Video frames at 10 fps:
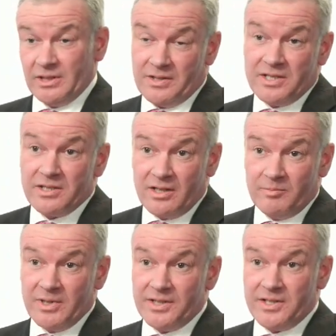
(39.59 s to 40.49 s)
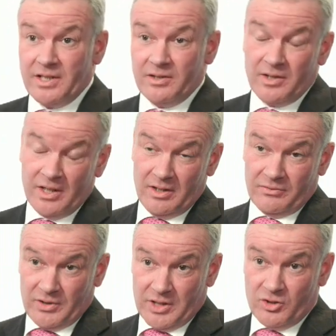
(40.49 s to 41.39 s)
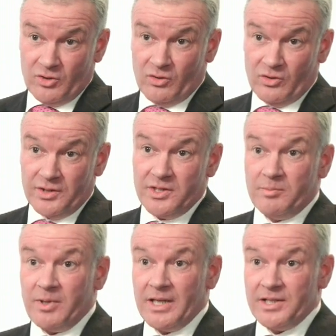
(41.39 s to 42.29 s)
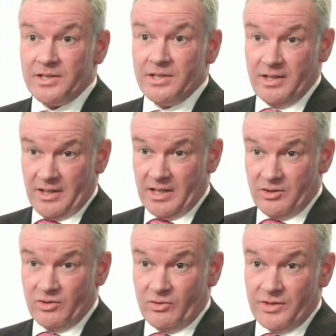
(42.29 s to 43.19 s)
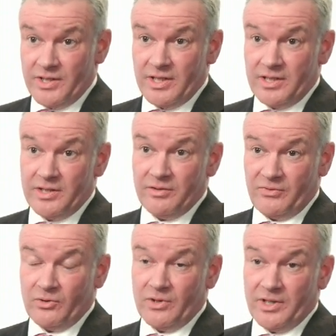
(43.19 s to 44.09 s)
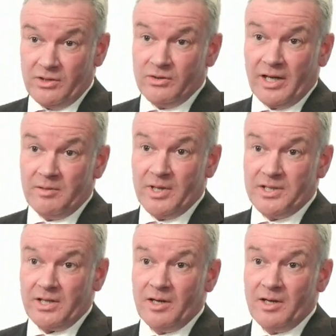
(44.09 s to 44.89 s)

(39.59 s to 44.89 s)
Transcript: Now, this is the ability for an insurer to place insurances for a UK-based